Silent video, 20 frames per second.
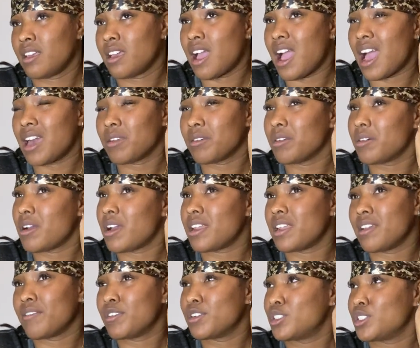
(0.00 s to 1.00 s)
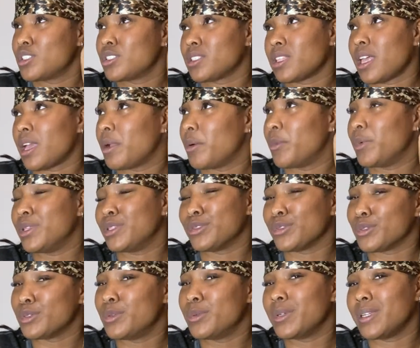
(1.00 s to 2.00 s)
I don't know, I never just like went
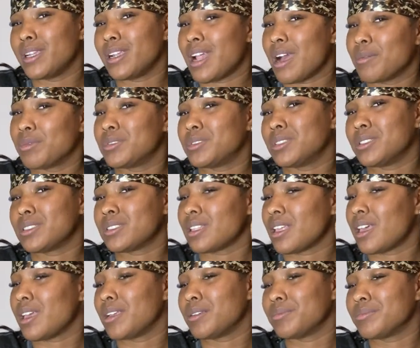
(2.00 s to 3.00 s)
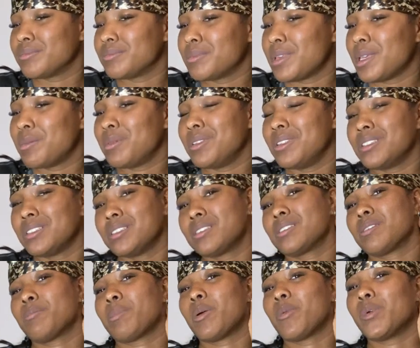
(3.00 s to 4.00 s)
through with it. I was just like, maybe this is
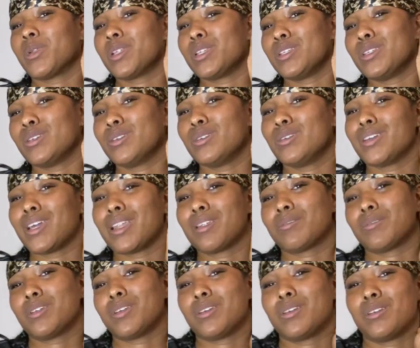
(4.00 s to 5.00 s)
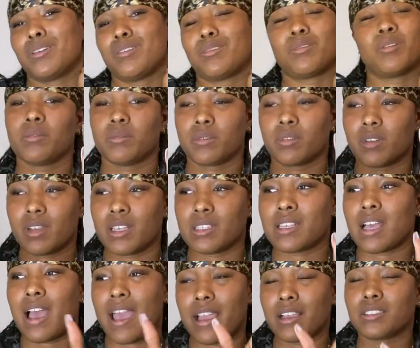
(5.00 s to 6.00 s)
something I want to do. I don't know. Cause
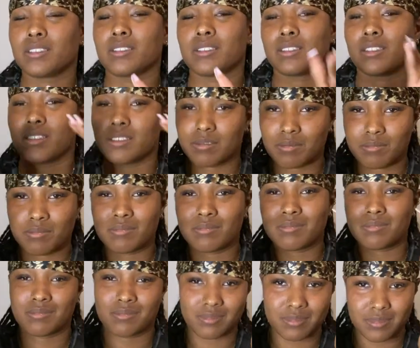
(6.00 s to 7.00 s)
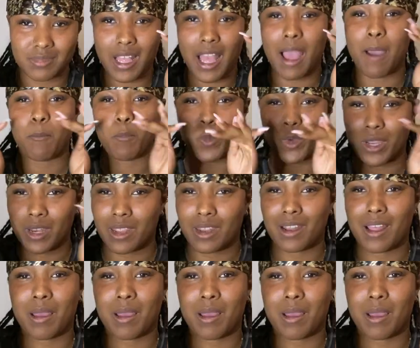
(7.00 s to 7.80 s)
I actually, I'm with it.